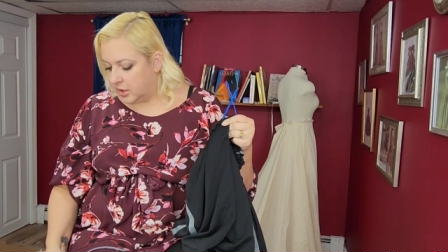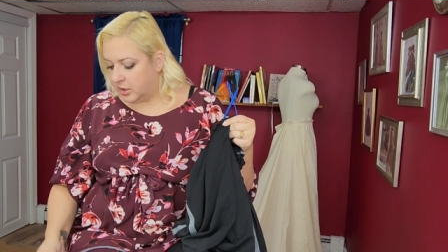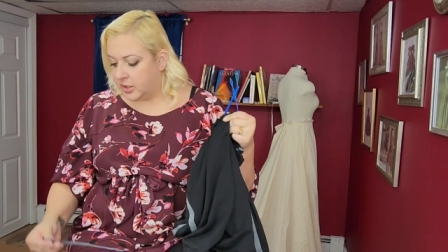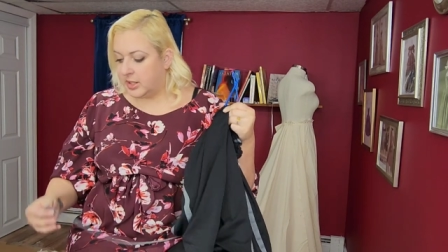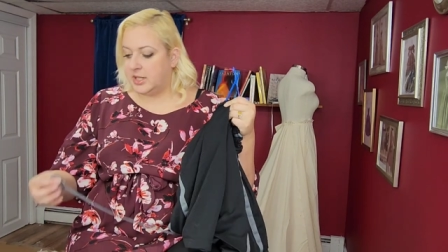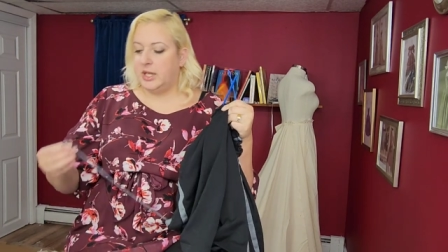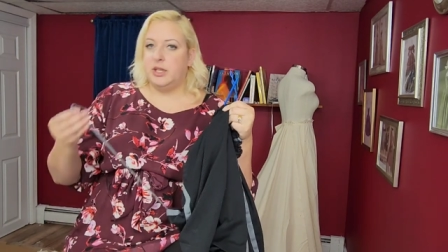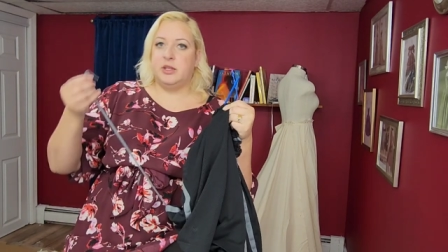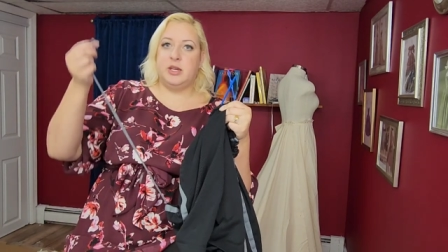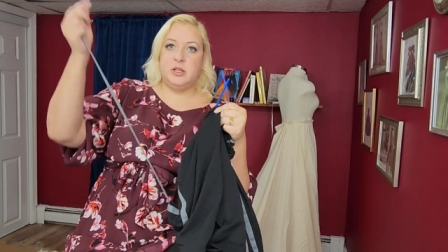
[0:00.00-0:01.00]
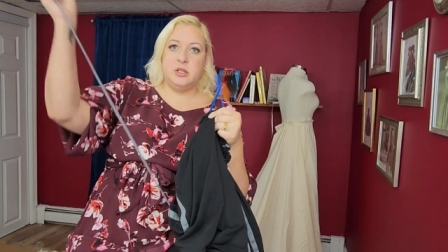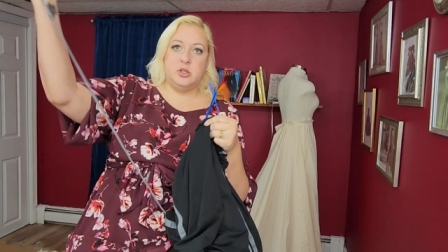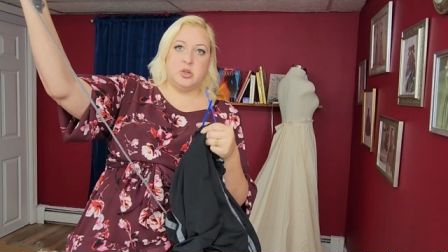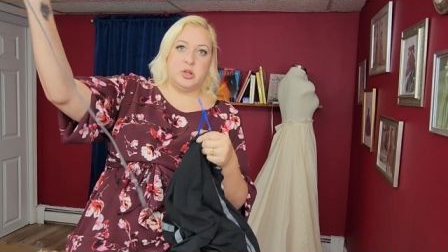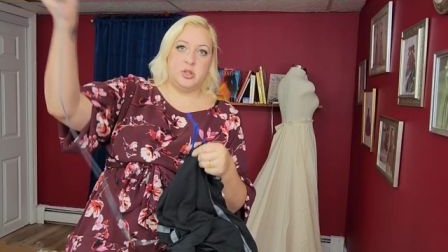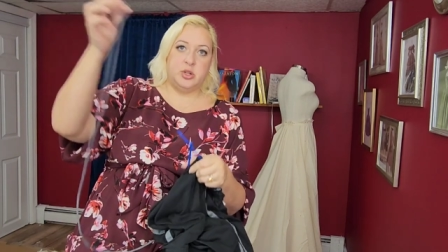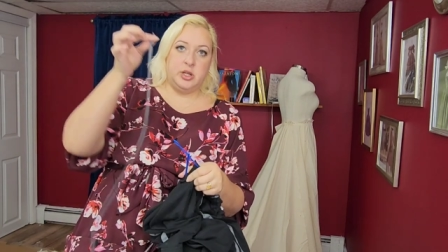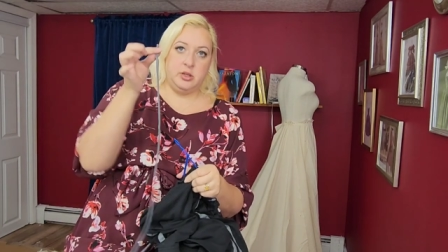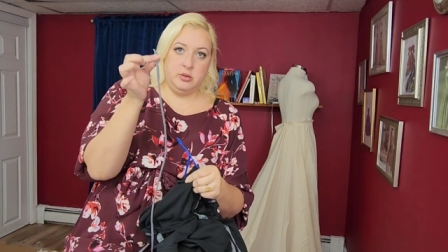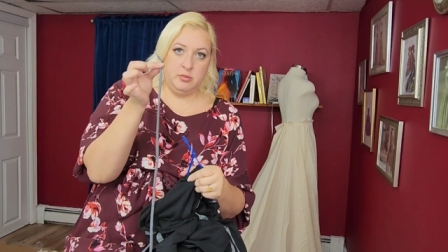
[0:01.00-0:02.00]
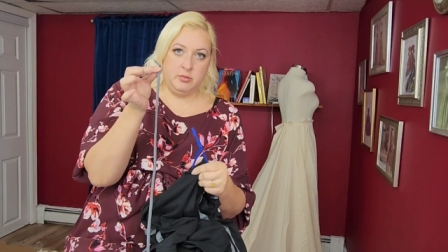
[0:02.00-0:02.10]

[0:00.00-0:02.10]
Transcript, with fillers: You're going to take the end of the drawstring,